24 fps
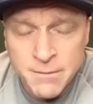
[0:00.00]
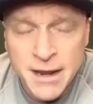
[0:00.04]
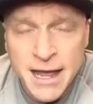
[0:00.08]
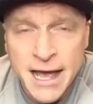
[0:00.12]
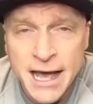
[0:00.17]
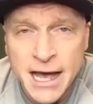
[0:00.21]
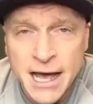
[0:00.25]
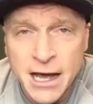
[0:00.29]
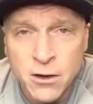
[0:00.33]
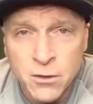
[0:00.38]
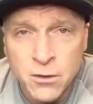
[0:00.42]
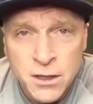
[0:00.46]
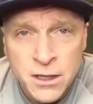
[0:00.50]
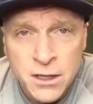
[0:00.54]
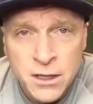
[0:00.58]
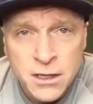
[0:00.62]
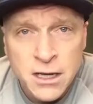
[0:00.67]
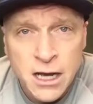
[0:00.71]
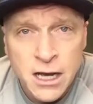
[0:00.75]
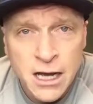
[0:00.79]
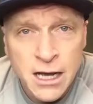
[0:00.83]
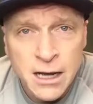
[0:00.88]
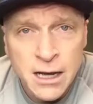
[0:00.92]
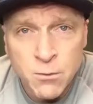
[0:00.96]
now
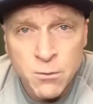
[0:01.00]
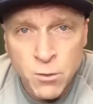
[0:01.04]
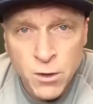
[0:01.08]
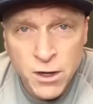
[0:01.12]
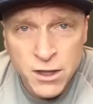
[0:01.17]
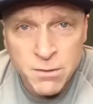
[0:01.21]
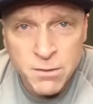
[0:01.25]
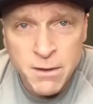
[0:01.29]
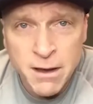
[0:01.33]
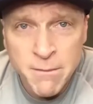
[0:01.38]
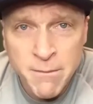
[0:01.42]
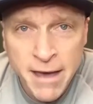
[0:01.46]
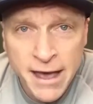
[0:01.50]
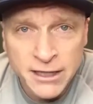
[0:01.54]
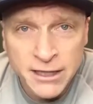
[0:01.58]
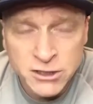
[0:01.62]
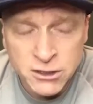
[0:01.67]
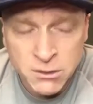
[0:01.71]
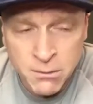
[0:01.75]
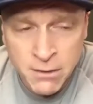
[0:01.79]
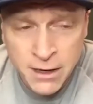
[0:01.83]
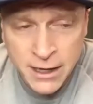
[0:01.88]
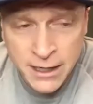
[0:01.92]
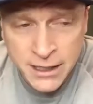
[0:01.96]
um, with my
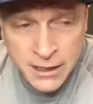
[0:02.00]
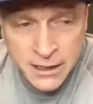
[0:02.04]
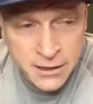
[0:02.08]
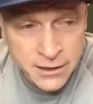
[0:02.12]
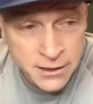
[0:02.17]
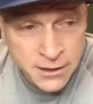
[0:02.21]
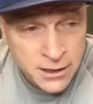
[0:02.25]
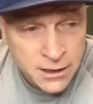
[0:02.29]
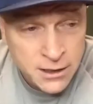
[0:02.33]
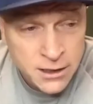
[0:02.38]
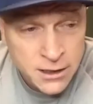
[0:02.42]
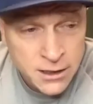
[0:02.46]
mastermind,